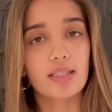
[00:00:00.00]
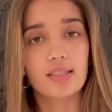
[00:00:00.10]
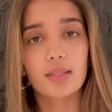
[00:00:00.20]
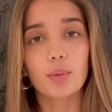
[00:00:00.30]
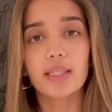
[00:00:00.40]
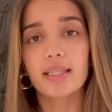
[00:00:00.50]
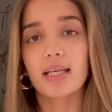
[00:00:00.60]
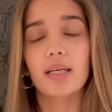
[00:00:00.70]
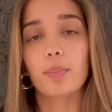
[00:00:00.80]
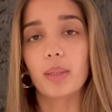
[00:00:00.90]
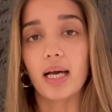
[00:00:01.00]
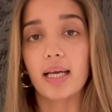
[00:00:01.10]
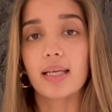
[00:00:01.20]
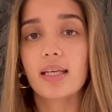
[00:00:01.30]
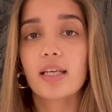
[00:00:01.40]
that's the only thing I
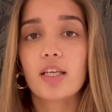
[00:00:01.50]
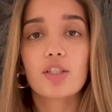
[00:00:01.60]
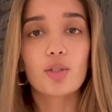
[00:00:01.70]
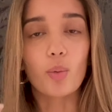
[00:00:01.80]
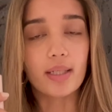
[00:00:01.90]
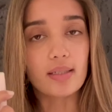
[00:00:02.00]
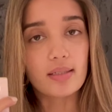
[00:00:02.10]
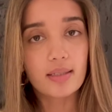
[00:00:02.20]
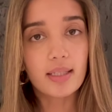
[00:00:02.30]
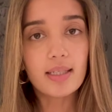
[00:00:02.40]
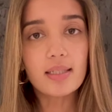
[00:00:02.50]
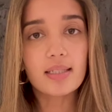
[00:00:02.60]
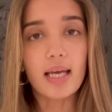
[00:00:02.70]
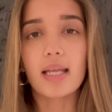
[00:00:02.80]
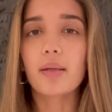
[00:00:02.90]
apply. So one is
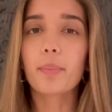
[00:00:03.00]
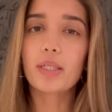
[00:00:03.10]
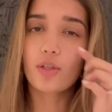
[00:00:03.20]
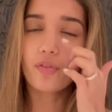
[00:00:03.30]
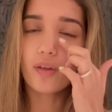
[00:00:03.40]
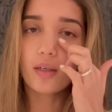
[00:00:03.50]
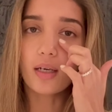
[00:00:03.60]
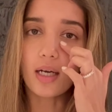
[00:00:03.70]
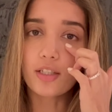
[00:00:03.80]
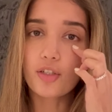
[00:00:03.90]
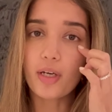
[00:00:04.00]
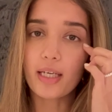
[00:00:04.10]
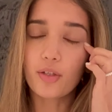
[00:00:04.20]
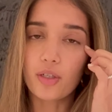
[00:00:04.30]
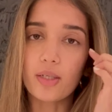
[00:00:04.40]
this, and a bit of a under
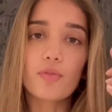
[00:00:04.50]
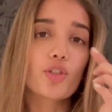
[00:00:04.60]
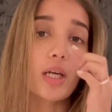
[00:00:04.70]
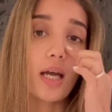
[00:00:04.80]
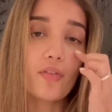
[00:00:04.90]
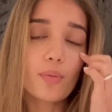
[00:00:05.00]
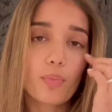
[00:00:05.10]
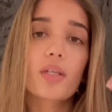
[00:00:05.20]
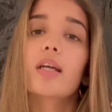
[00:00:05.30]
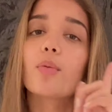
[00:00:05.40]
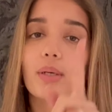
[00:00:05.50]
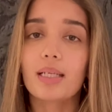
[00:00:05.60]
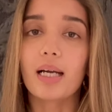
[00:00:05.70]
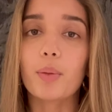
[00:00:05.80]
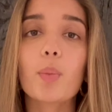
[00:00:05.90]
eye cream, which I haven't put now,
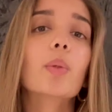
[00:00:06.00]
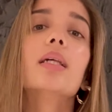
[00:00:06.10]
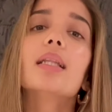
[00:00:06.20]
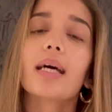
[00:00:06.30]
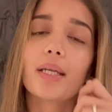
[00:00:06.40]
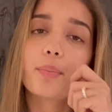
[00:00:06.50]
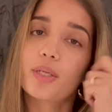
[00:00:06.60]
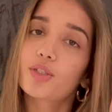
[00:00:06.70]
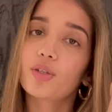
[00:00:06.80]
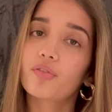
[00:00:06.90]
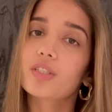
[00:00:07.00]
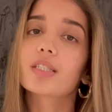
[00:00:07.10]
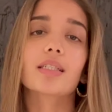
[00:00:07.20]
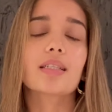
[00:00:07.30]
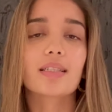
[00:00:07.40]
but I will, and a bit of a tint.